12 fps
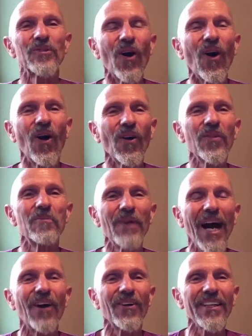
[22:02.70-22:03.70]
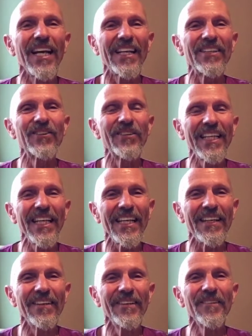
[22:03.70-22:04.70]
all the power that you
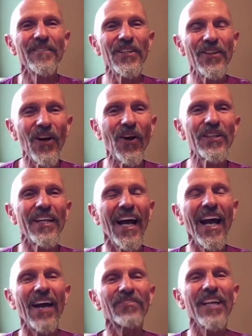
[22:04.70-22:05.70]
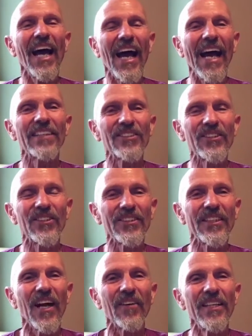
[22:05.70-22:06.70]
need. You know, you have to ask
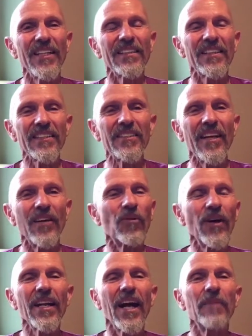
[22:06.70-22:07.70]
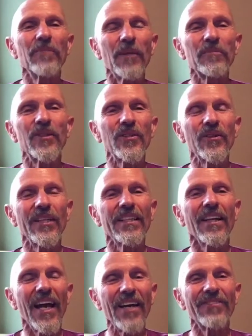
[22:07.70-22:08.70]
yourself, does what I'm up to
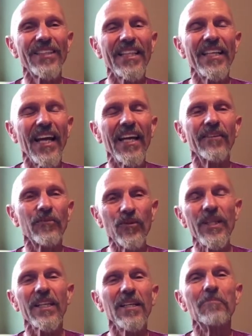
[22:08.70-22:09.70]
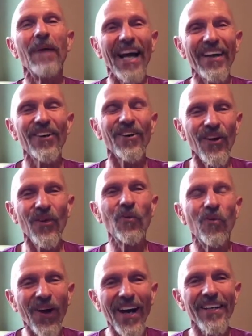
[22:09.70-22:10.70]
in life today really matter?
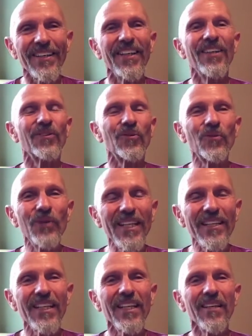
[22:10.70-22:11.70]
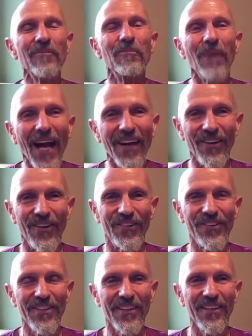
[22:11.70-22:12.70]
What really matters?